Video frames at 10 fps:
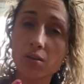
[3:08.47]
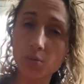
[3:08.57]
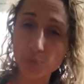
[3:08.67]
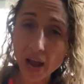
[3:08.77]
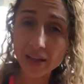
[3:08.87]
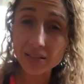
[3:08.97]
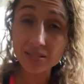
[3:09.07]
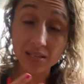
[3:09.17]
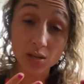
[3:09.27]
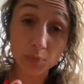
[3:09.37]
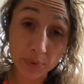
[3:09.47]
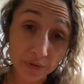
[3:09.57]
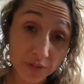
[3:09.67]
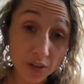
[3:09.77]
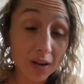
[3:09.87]
your practice that you
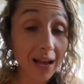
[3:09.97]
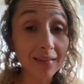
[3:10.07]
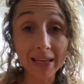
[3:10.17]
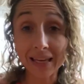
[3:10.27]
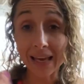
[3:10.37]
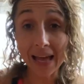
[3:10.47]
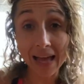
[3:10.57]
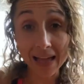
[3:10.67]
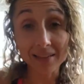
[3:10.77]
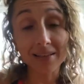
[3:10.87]
prefer. I like it hot.